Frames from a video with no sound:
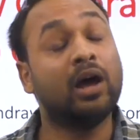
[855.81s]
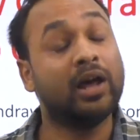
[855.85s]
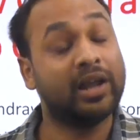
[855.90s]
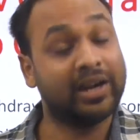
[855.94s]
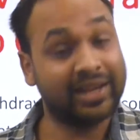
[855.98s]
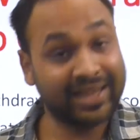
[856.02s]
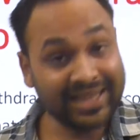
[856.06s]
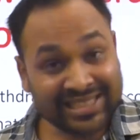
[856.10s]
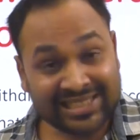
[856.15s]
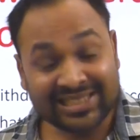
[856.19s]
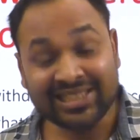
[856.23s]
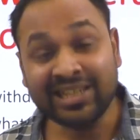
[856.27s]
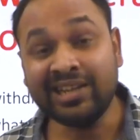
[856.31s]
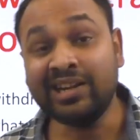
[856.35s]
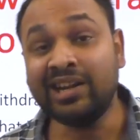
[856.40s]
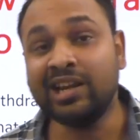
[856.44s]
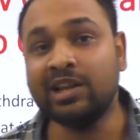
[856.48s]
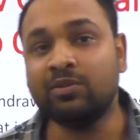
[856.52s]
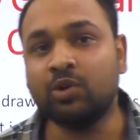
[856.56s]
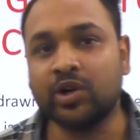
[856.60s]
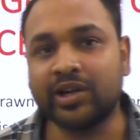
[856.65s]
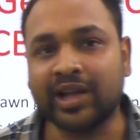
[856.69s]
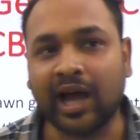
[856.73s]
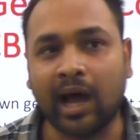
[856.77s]

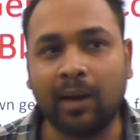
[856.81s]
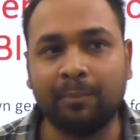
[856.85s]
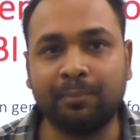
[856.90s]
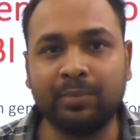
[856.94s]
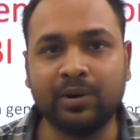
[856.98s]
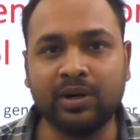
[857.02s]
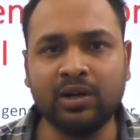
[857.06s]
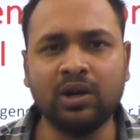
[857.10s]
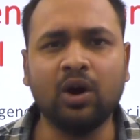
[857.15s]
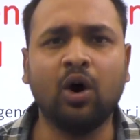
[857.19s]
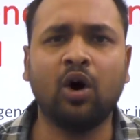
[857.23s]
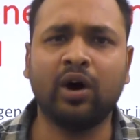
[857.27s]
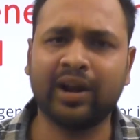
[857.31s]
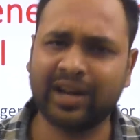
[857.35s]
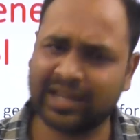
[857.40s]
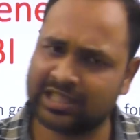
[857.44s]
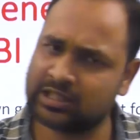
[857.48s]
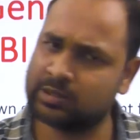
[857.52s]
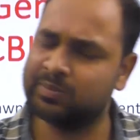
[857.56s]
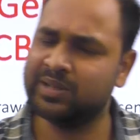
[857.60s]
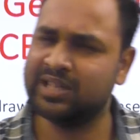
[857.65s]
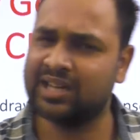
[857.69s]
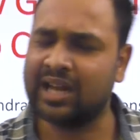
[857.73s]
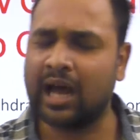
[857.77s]
Recently what happened, or
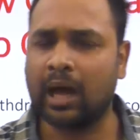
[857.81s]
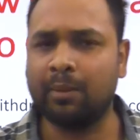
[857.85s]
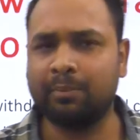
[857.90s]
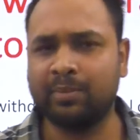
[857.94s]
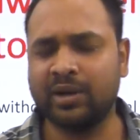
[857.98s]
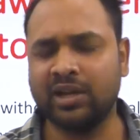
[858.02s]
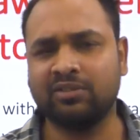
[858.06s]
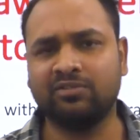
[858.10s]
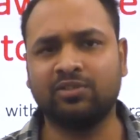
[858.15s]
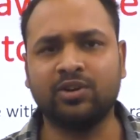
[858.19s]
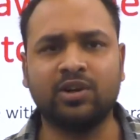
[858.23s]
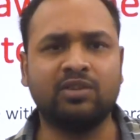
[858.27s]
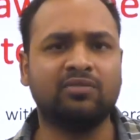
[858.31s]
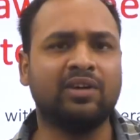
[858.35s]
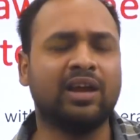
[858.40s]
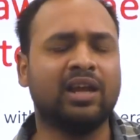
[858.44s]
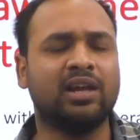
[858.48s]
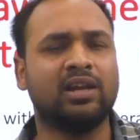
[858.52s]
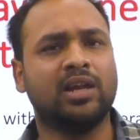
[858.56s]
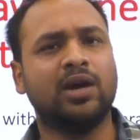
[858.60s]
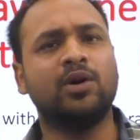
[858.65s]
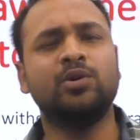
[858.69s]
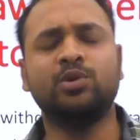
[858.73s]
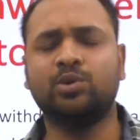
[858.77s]
it's been happening for a
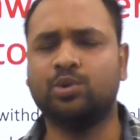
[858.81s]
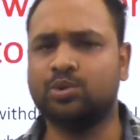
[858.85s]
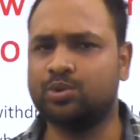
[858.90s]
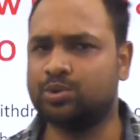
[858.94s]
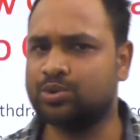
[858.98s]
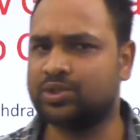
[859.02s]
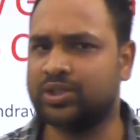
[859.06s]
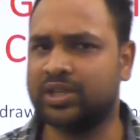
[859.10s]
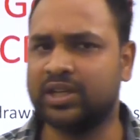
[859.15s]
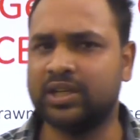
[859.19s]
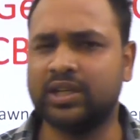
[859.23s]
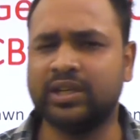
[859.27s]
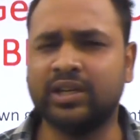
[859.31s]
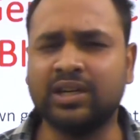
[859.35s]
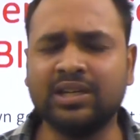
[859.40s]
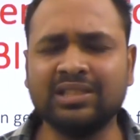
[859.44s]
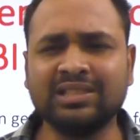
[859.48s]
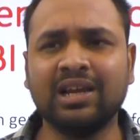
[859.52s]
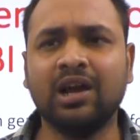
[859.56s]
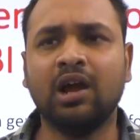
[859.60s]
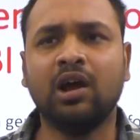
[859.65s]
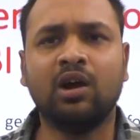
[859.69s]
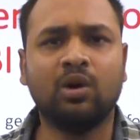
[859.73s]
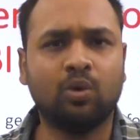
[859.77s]
while now, 2 to 3
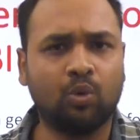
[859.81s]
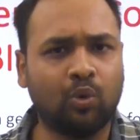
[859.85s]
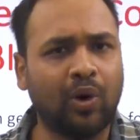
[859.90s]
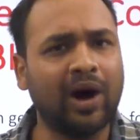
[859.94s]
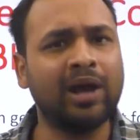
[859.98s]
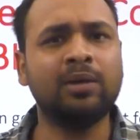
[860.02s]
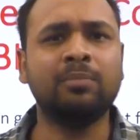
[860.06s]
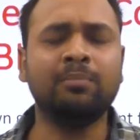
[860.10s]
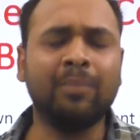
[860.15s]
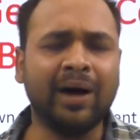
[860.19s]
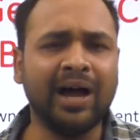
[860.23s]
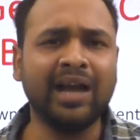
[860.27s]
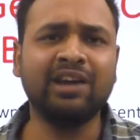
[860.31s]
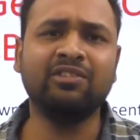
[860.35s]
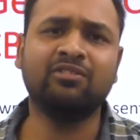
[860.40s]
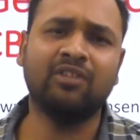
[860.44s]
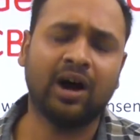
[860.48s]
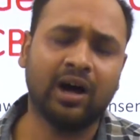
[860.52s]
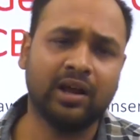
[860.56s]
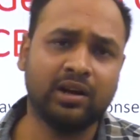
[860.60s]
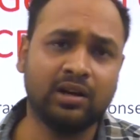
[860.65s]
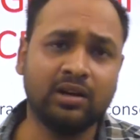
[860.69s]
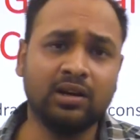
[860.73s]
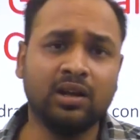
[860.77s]
years, one by
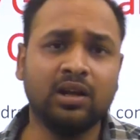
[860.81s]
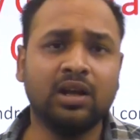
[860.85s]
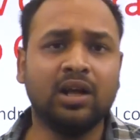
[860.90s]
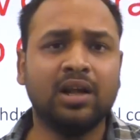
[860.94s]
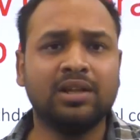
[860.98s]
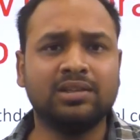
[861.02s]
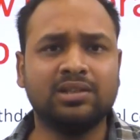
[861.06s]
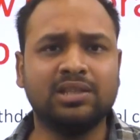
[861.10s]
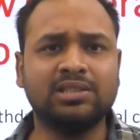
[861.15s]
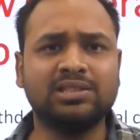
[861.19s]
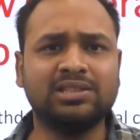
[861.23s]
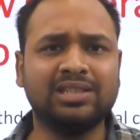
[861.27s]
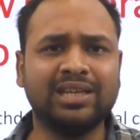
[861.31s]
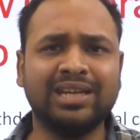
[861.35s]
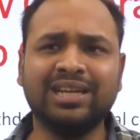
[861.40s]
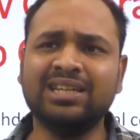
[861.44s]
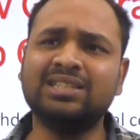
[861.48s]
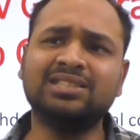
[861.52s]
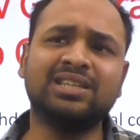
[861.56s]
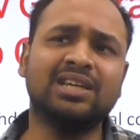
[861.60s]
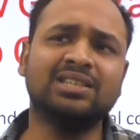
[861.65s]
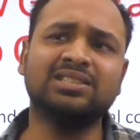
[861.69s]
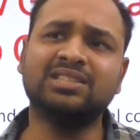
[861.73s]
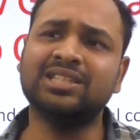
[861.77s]
one, the
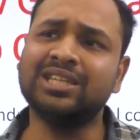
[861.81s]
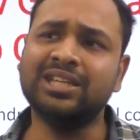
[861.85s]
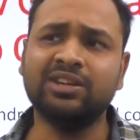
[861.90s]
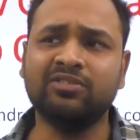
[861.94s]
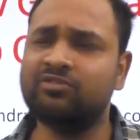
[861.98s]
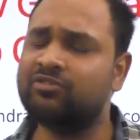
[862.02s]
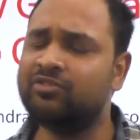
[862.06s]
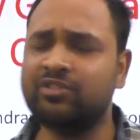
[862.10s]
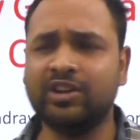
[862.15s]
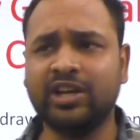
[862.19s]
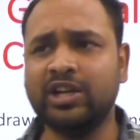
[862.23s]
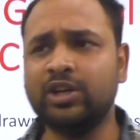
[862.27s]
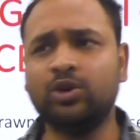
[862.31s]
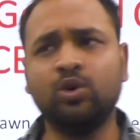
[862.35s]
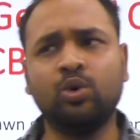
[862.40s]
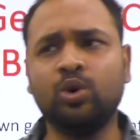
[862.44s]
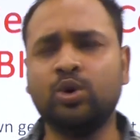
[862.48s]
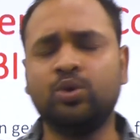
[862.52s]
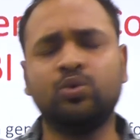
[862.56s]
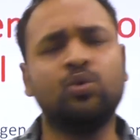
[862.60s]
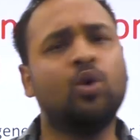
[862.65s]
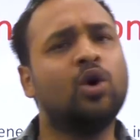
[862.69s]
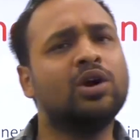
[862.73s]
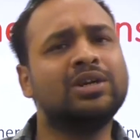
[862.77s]
states are saying, we
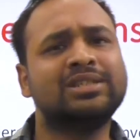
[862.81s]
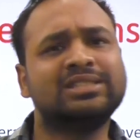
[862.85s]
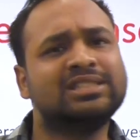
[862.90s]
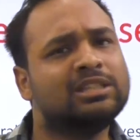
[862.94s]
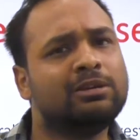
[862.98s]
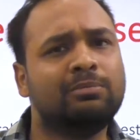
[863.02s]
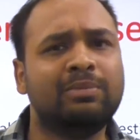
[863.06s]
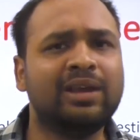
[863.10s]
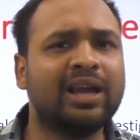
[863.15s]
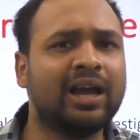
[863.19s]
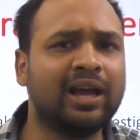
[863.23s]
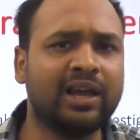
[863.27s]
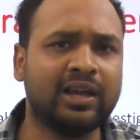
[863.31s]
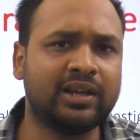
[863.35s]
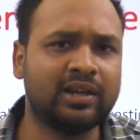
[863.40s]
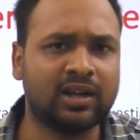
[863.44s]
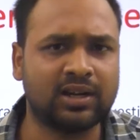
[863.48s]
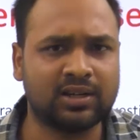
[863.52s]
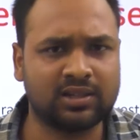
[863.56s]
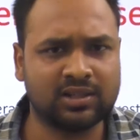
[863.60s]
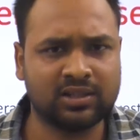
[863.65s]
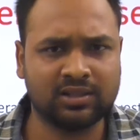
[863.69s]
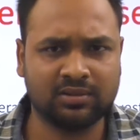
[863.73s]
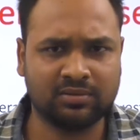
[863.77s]
don't want CBI in
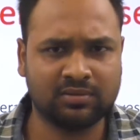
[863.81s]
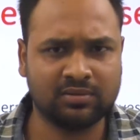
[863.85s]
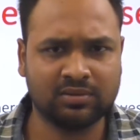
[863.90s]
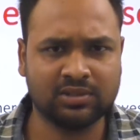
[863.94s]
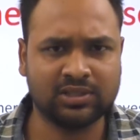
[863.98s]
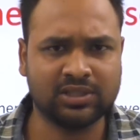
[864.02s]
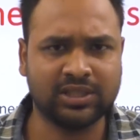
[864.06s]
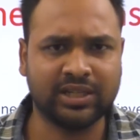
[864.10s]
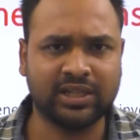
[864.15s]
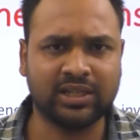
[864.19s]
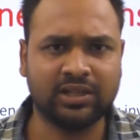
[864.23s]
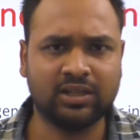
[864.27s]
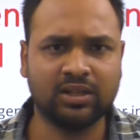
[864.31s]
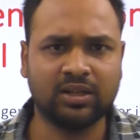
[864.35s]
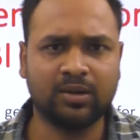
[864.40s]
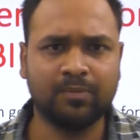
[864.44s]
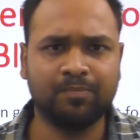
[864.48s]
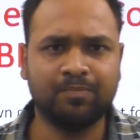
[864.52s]
our state.